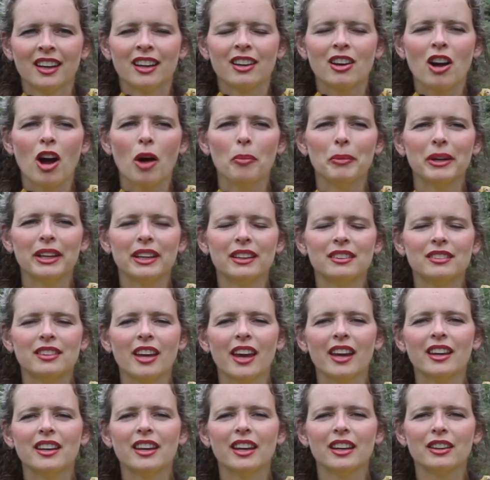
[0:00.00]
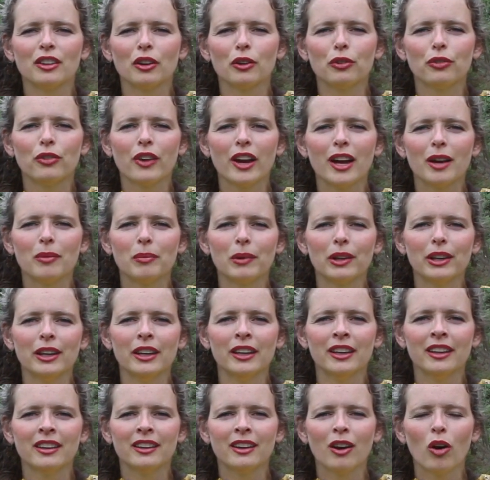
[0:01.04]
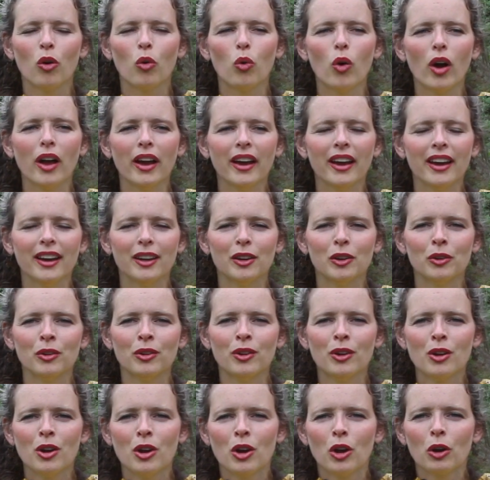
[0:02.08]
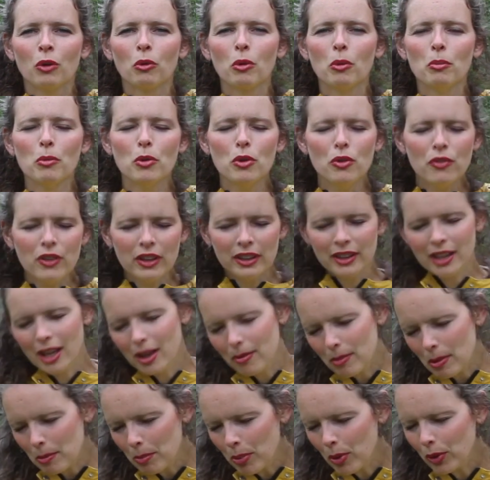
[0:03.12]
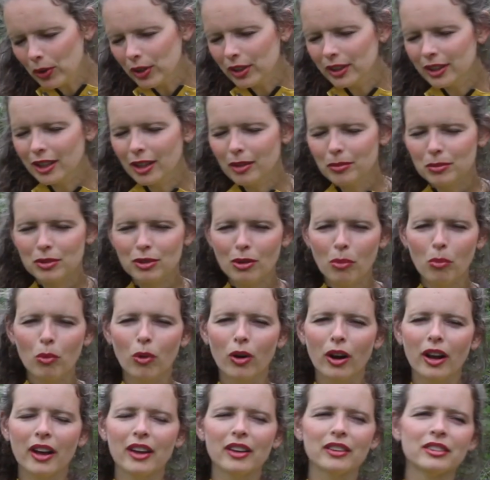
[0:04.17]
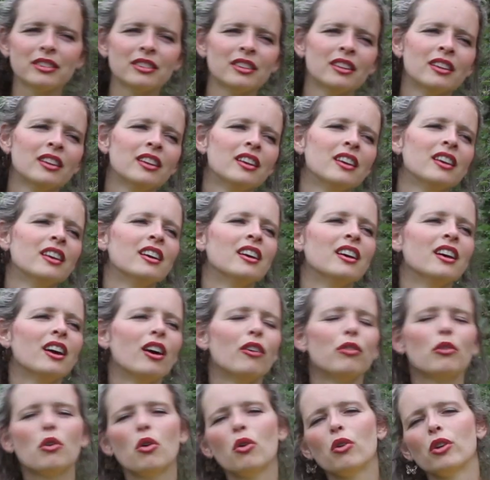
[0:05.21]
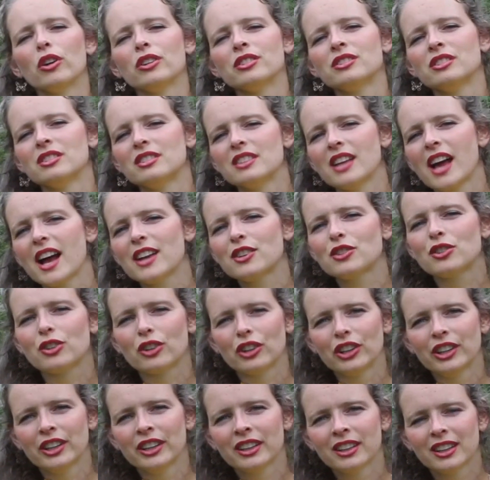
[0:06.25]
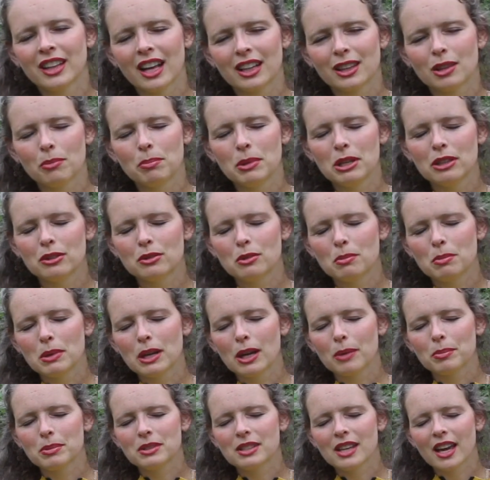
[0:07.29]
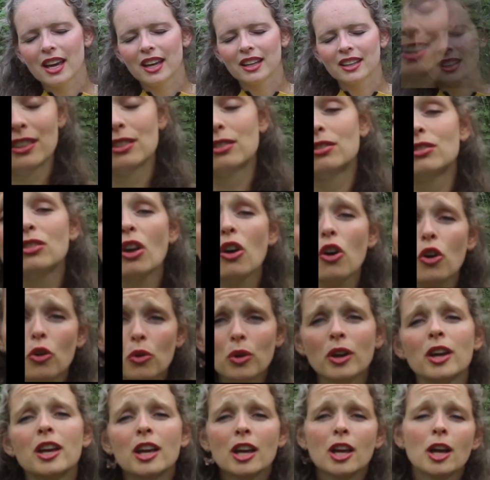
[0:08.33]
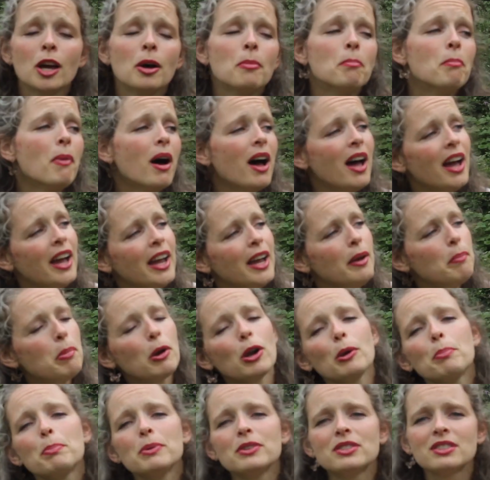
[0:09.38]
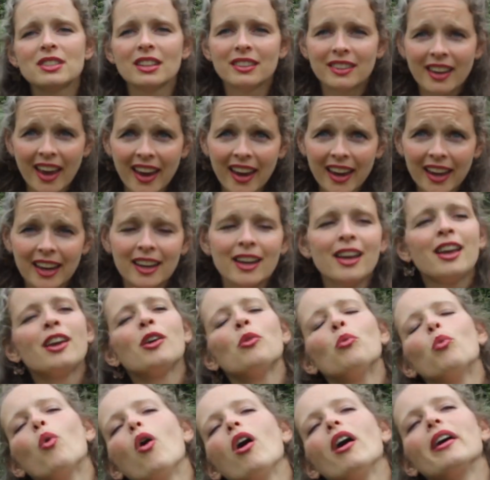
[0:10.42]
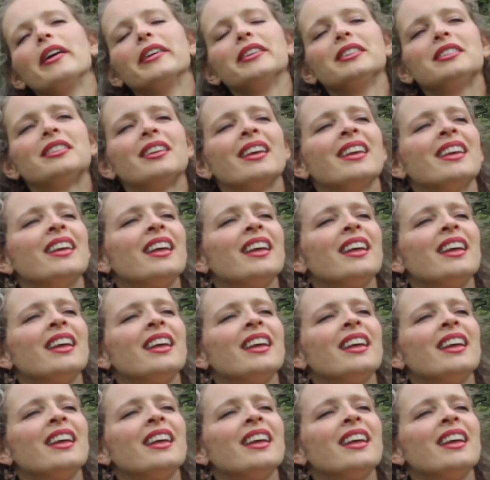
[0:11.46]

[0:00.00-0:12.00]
coming and taking their family away and removing them and putting them somewhere else? Of course, it's natural that the bees would be upset. So my purpose today was